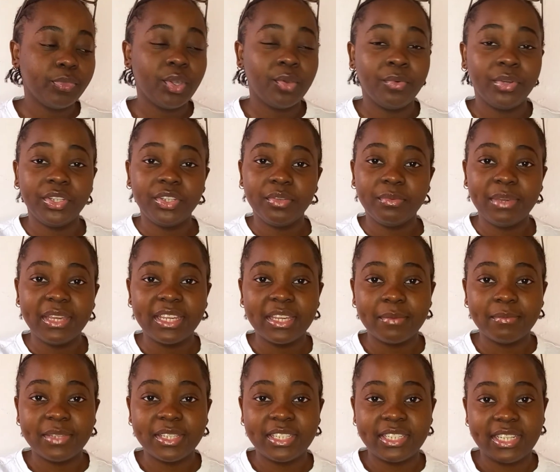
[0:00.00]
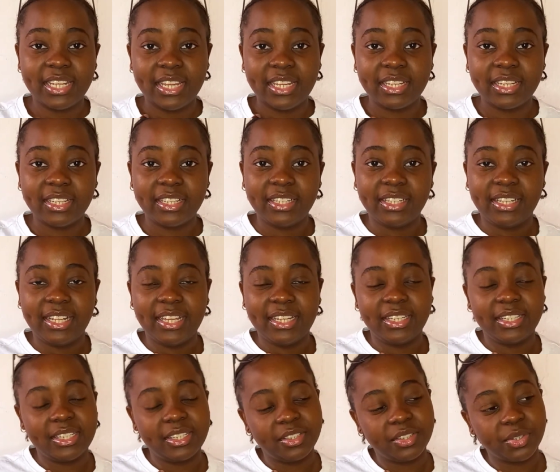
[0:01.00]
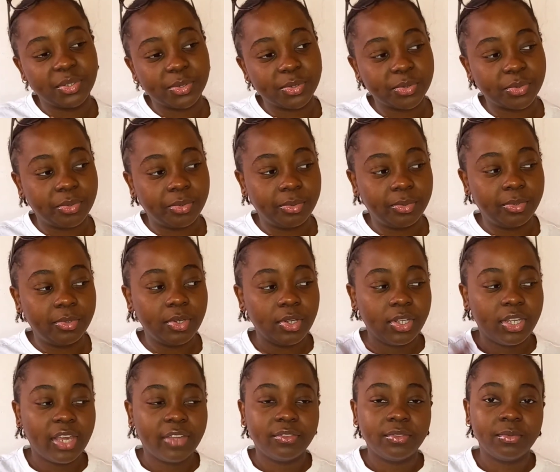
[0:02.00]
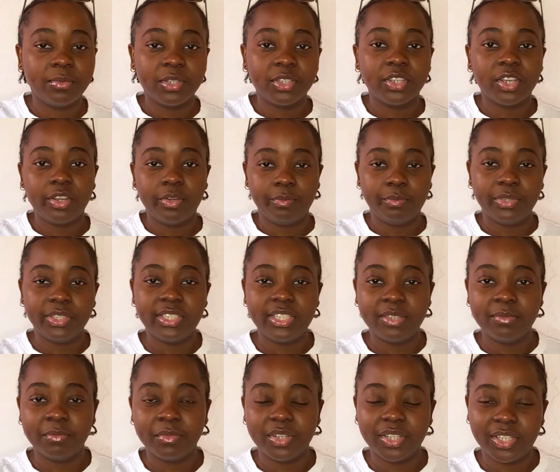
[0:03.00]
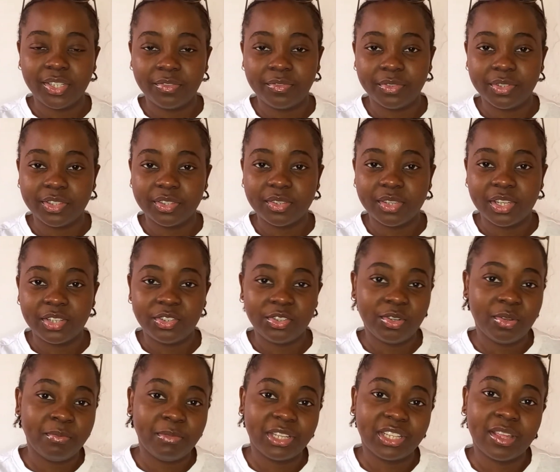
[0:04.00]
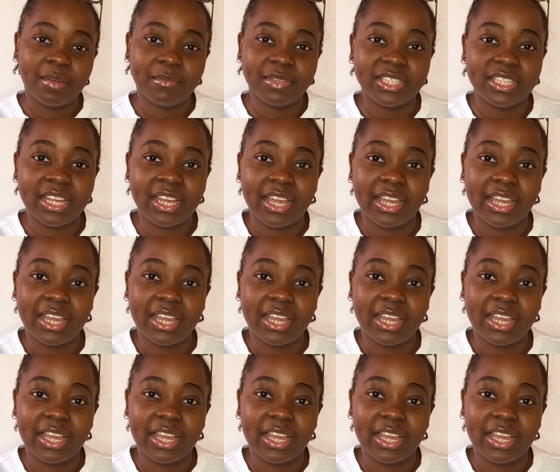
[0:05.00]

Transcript: when you make a mistake, like in school, you have to make sure you put in more effort so that you don't make that mistake